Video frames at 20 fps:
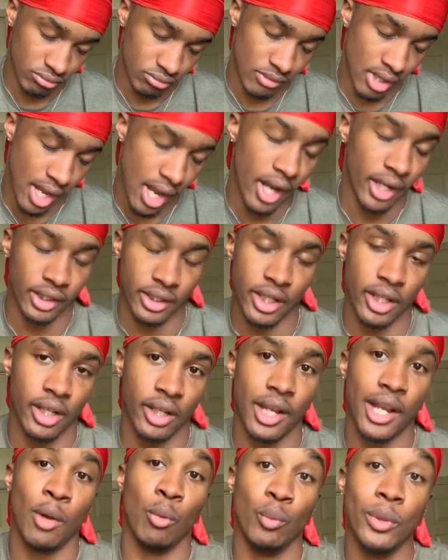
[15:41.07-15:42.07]

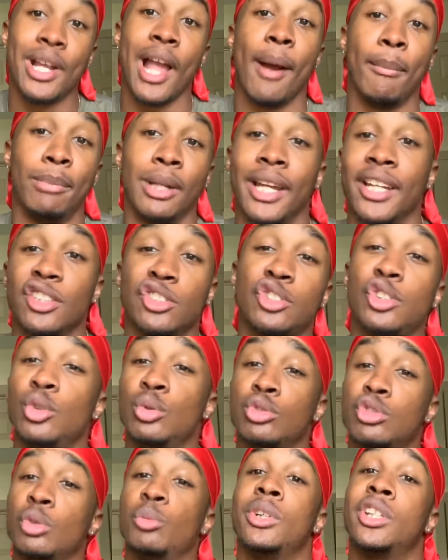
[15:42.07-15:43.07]
And we got blanks
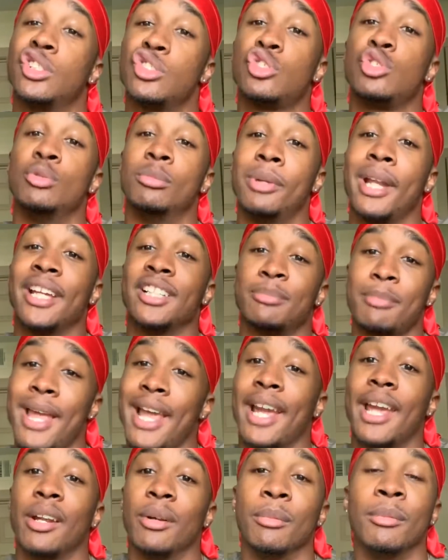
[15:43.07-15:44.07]
too, so we get to shoot blanks
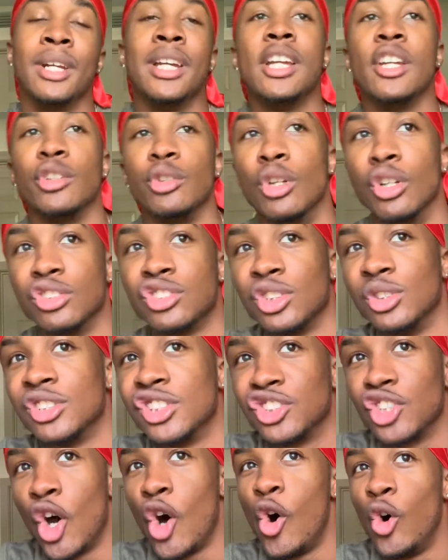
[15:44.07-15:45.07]
back at them. You know, so it's
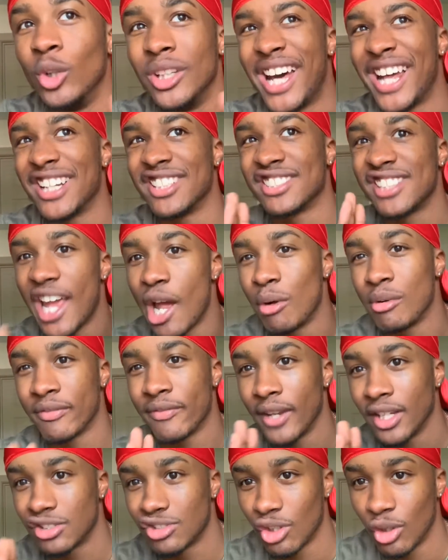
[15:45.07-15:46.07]
just a whole lot of sound
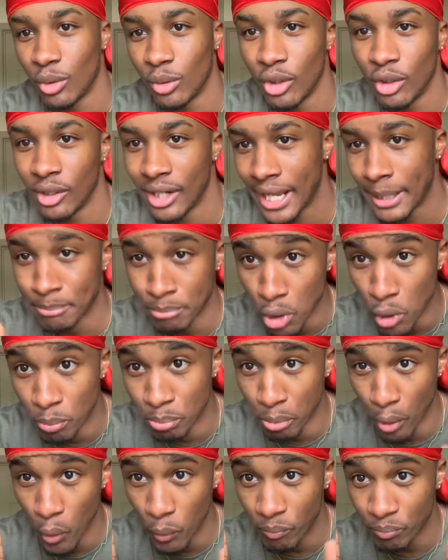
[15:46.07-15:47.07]
effects going on, like boom,
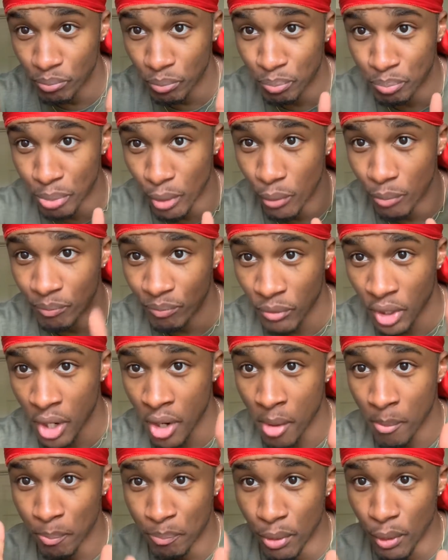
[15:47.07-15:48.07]
boom, boom,
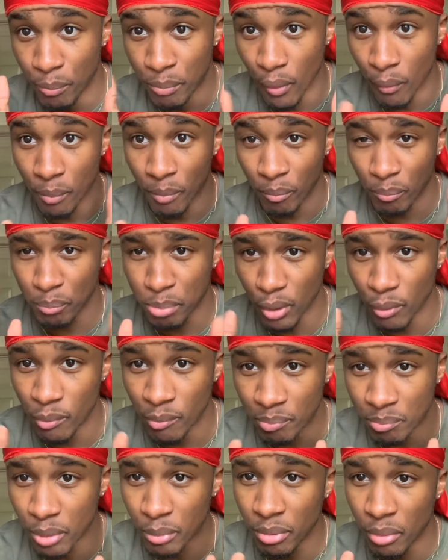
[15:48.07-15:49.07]
boom, boom,
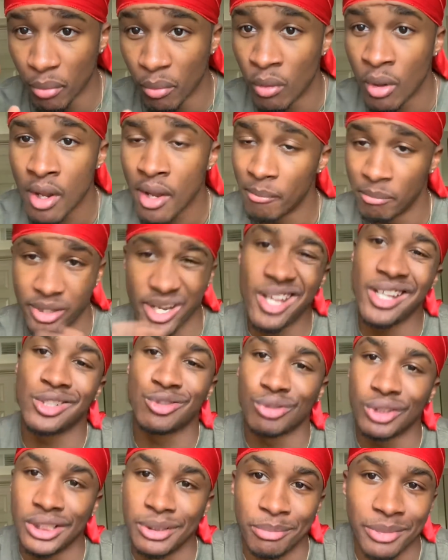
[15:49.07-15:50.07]
boom, boom, boom. But nothing's
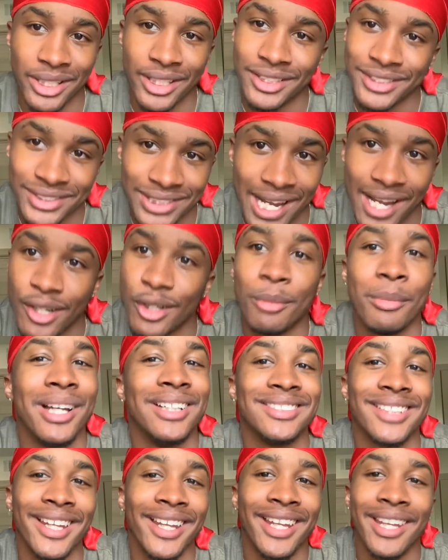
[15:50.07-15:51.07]
really being shot.
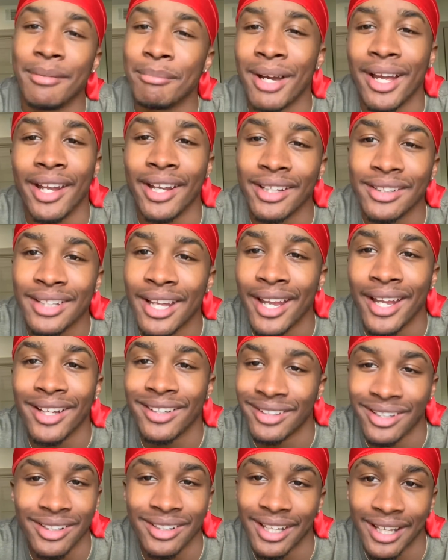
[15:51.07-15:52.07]
Nobody's getting hit by
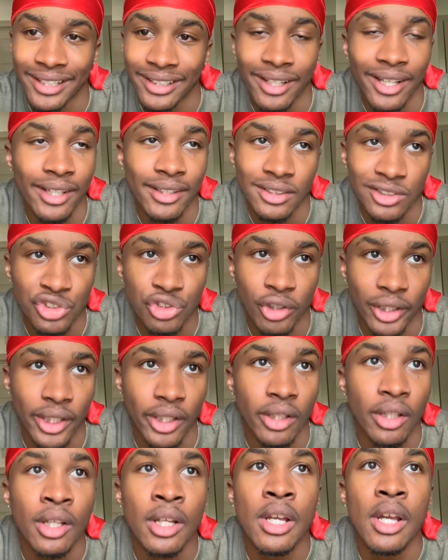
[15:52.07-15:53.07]
anything, nothing like that. It's
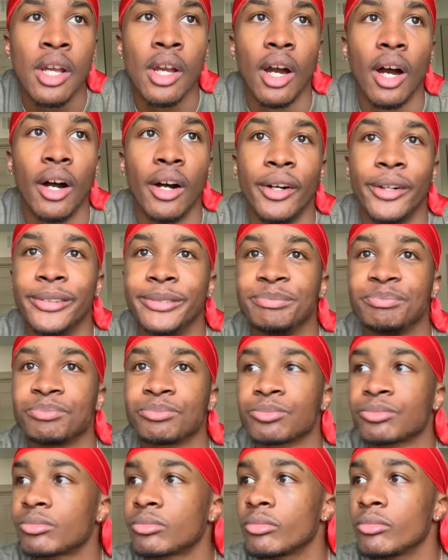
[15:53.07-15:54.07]
training.
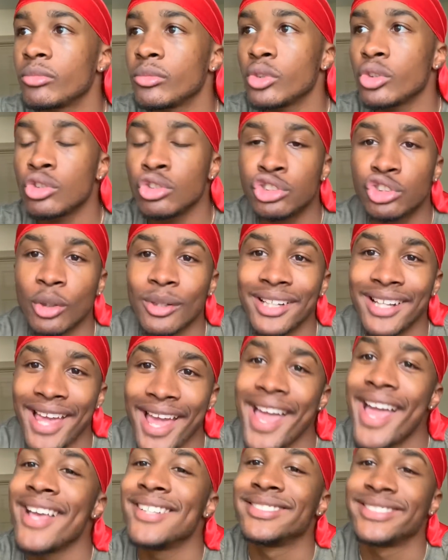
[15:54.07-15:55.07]
So the
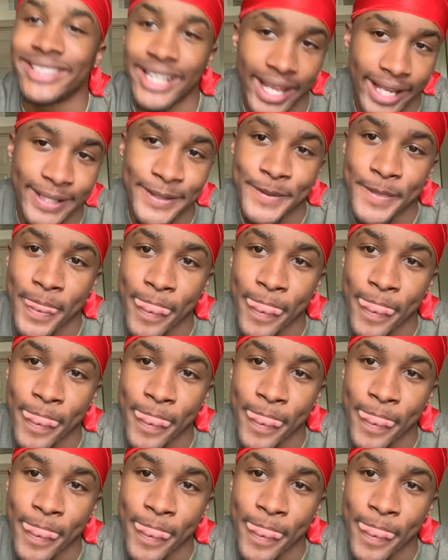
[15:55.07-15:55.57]
last day,